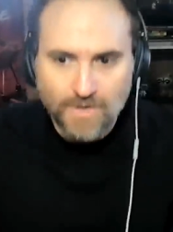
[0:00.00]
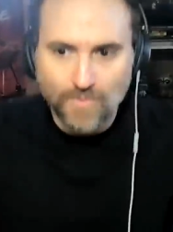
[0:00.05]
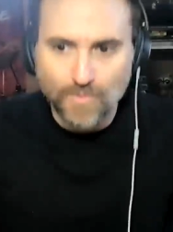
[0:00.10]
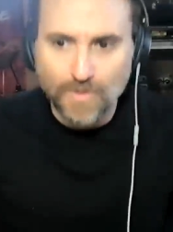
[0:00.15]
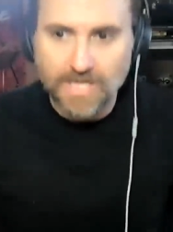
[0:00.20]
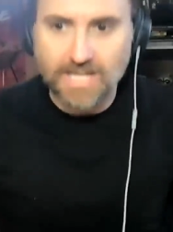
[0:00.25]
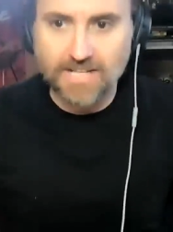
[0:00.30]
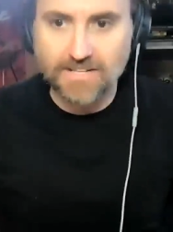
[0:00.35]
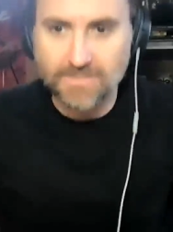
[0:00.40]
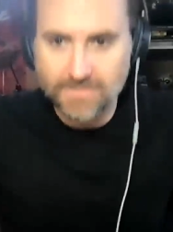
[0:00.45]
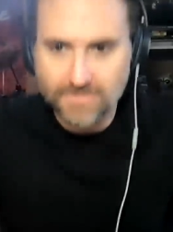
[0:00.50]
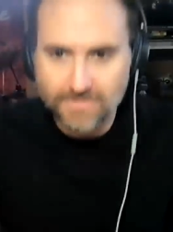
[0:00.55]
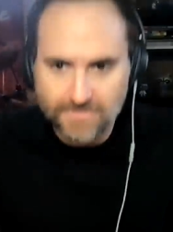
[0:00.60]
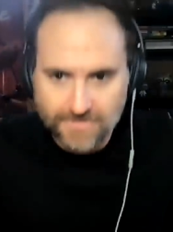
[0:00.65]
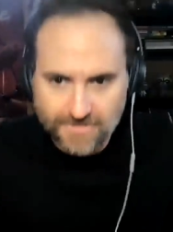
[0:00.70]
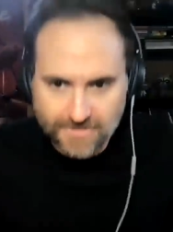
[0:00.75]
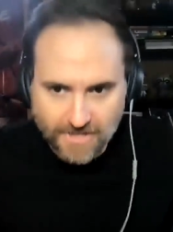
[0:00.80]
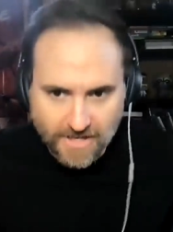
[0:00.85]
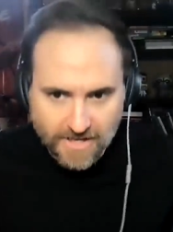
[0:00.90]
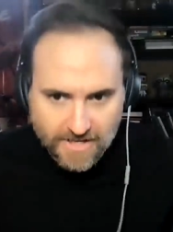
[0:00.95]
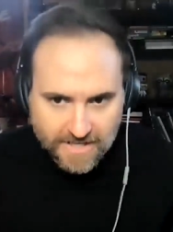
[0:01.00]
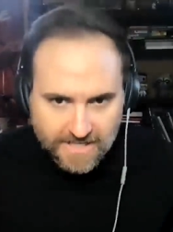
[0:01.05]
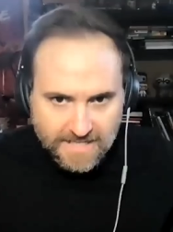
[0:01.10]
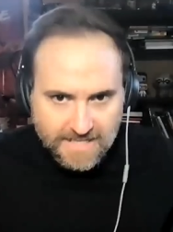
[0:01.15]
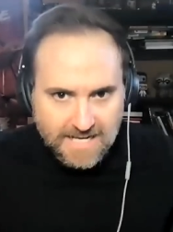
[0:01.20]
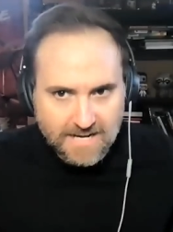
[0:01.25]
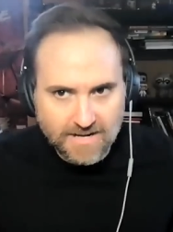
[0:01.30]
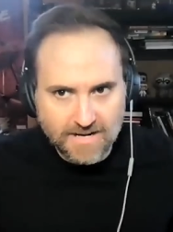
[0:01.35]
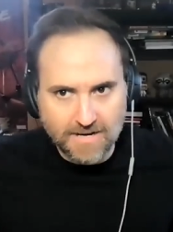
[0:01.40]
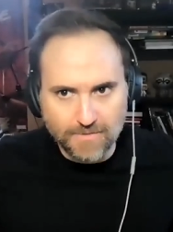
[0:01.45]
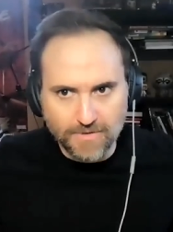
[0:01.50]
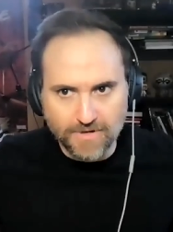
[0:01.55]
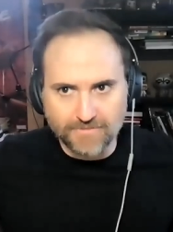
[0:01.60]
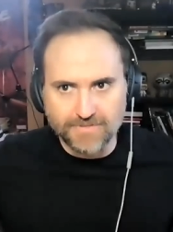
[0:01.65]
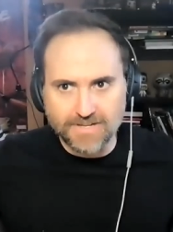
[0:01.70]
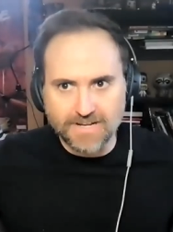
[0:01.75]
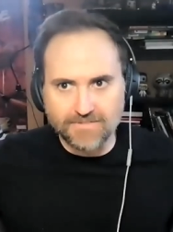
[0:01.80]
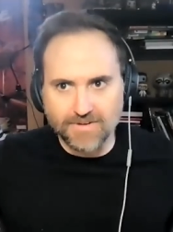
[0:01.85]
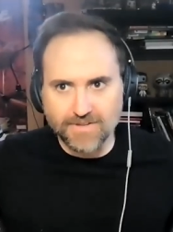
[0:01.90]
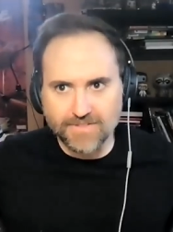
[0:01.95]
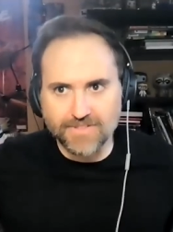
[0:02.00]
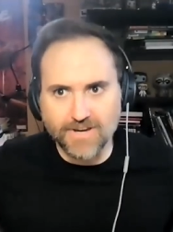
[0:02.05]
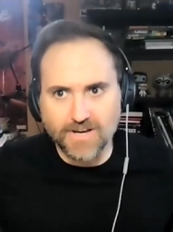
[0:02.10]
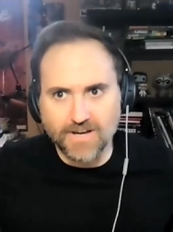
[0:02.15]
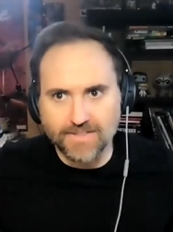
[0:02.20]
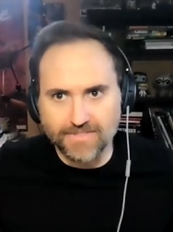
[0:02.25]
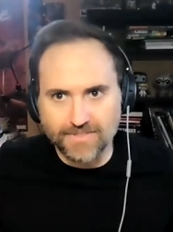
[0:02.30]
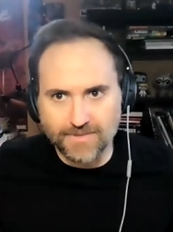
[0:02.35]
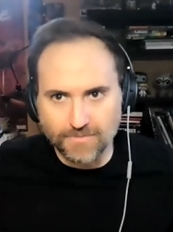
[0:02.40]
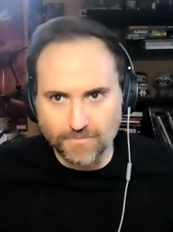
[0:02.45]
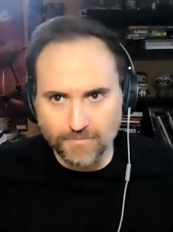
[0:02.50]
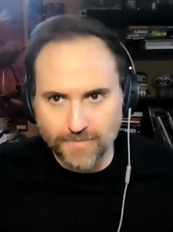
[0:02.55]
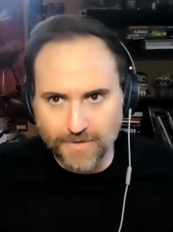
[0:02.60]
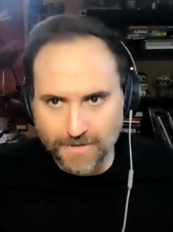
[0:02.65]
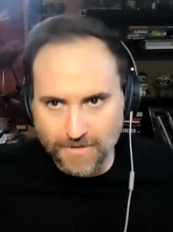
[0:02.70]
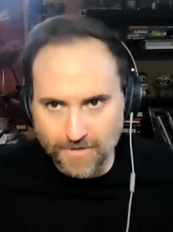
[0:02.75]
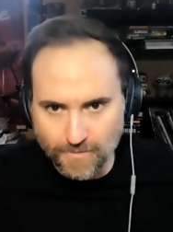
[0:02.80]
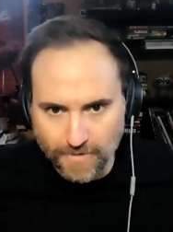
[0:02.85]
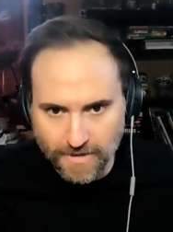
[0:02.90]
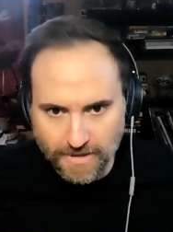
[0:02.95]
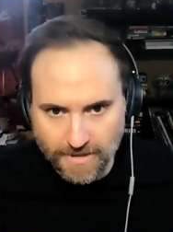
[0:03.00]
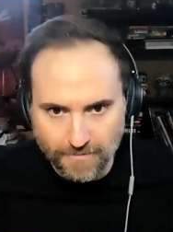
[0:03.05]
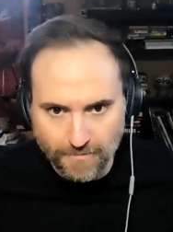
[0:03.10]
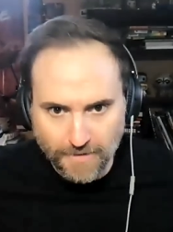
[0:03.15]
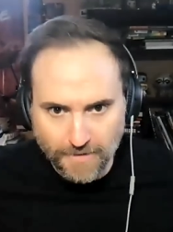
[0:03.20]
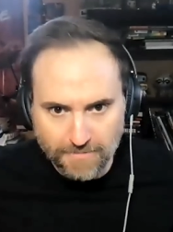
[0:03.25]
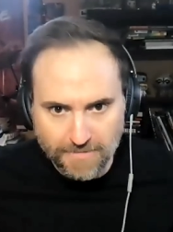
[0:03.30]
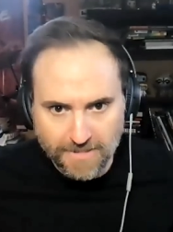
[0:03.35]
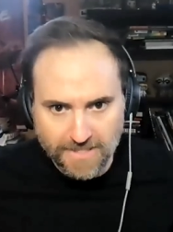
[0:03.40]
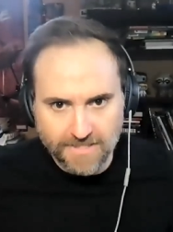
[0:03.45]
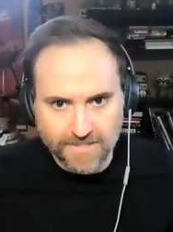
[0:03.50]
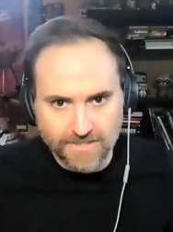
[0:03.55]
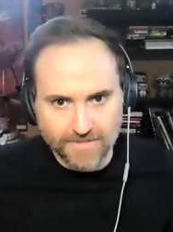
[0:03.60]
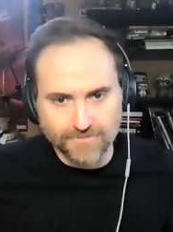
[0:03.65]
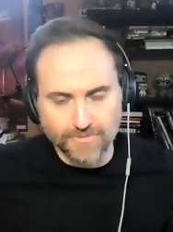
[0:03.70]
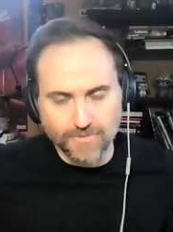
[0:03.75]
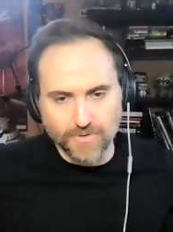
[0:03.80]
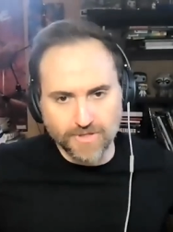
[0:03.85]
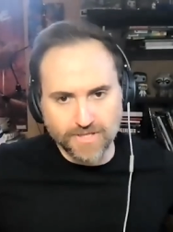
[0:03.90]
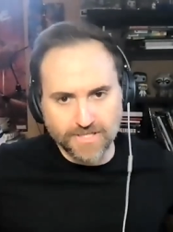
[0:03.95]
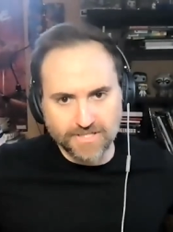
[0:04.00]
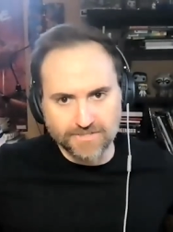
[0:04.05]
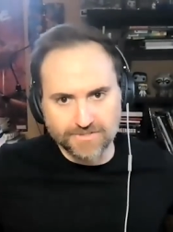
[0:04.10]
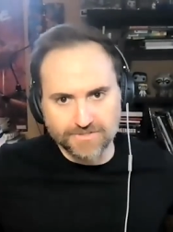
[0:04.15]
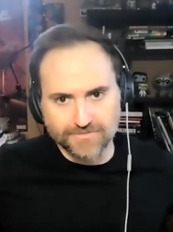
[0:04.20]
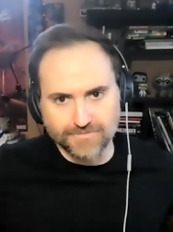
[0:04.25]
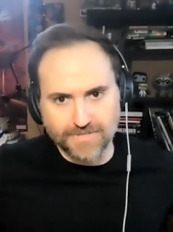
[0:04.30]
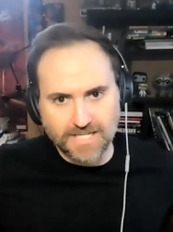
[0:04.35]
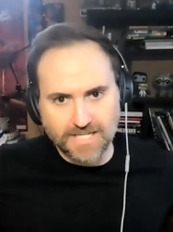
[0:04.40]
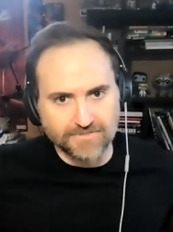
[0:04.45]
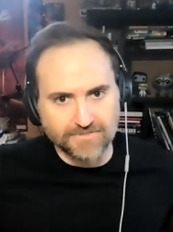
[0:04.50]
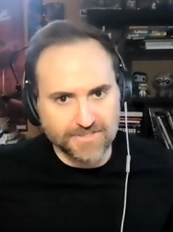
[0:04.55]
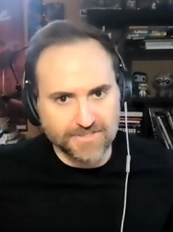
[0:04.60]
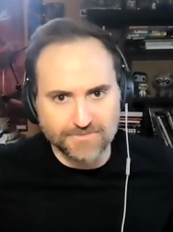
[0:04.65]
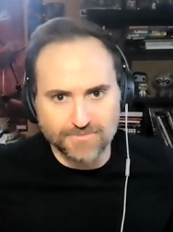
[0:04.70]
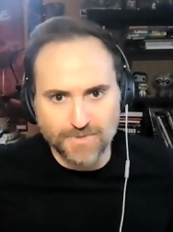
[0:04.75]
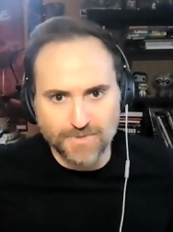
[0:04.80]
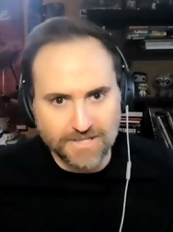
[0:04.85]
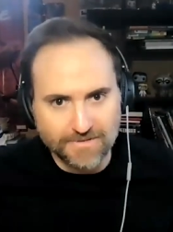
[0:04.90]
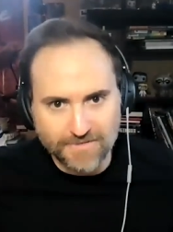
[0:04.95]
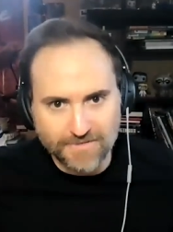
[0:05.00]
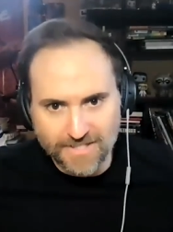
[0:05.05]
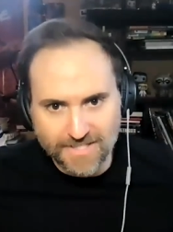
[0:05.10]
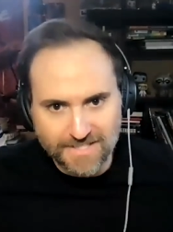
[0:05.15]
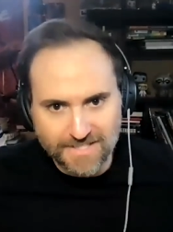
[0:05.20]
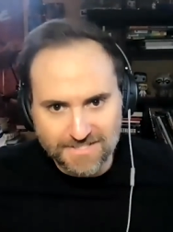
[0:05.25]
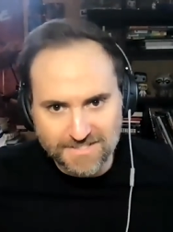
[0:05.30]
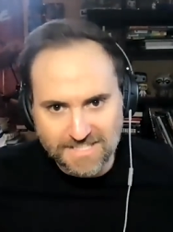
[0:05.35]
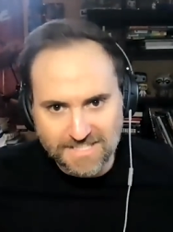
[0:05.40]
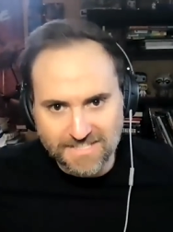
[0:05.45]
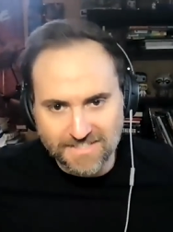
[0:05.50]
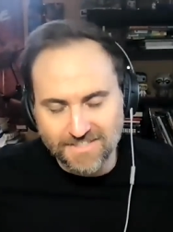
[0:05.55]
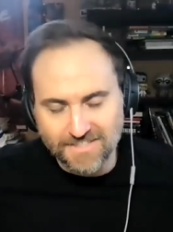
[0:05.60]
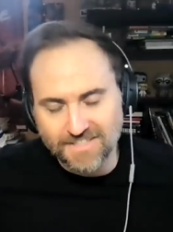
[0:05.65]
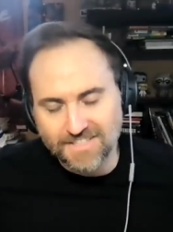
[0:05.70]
when I started it out, I would have never thought that you know we, we'd be here four years, five years, whatever it is later.